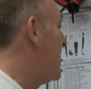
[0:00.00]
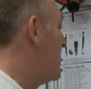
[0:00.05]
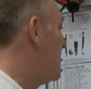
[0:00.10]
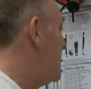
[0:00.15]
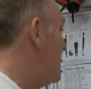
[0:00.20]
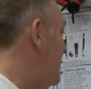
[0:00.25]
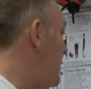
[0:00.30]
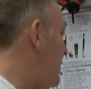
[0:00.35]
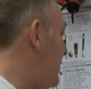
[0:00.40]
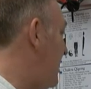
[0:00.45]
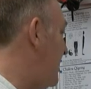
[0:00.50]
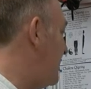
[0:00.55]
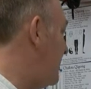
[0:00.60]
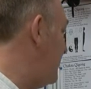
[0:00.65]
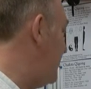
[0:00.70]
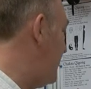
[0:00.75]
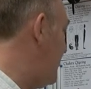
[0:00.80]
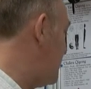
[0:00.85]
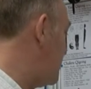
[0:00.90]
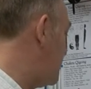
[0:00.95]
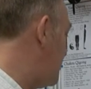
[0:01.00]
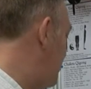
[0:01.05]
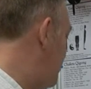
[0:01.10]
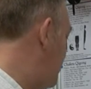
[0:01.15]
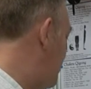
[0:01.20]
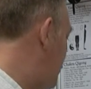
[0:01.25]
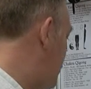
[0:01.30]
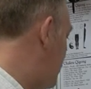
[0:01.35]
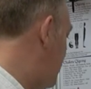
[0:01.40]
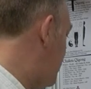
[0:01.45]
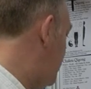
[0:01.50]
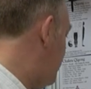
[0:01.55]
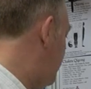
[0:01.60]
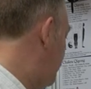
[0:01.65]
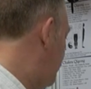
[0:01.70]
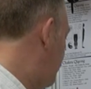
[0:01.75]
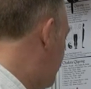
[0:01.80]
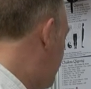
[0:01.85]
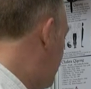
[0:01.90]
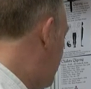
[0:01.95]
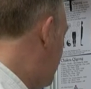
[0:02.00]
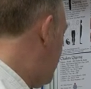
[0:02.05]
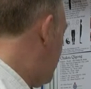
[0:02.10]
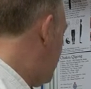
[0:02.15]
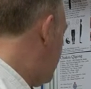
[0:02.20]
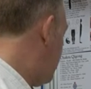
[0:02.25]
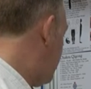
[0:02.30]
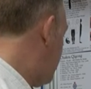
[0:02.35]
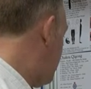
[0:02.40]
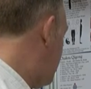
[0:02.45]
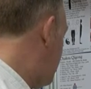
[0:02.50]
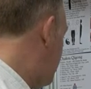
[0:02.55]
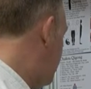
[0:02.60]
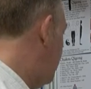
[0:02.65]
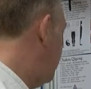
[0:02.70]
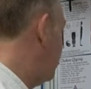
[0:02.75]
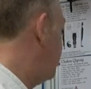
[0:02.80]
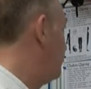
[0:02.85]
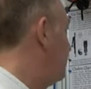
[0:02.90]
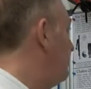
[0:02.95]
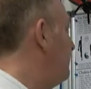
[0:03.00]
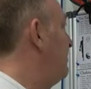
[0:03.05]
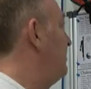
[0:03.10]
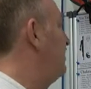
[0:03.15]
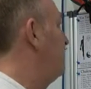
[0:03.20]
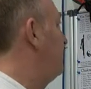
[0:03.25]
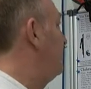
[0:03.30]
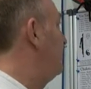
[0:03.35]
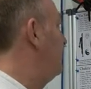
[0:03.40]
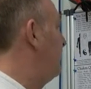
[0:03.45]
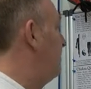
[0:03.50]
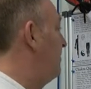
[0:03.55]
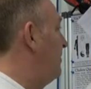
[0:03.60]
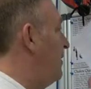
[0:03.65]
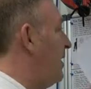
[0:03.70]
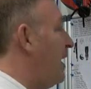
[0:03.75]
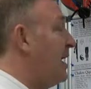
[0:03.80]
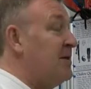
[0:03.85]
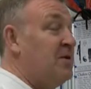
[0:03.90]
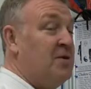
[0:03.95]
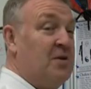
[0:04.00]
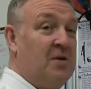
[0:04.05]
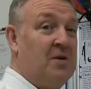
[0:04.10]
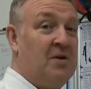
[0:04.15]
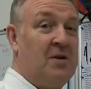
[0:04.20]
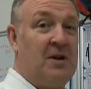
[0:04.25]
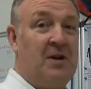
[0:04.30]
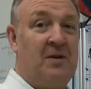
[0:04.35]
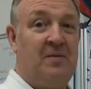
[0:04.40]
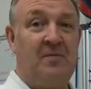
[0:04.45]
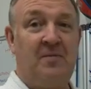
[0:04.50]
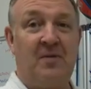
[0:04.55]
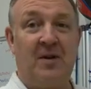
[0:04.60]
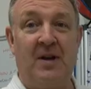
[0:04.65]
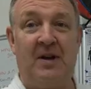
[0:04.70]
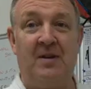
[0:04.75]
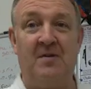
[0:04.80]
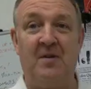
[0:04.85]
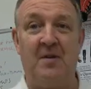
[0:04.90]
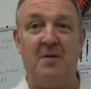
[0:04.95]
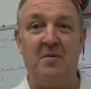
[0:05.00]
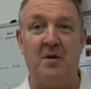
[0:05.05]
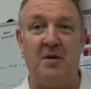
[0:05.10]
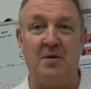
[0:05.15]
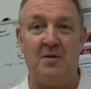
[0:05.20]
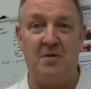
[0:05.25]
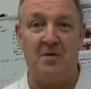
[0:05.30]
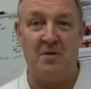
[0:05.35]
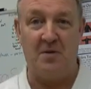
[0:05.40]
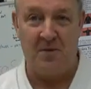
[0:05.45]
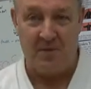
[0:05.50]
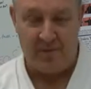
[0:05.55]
Right, I think that sums it up. So, enjoy. Thank you very much.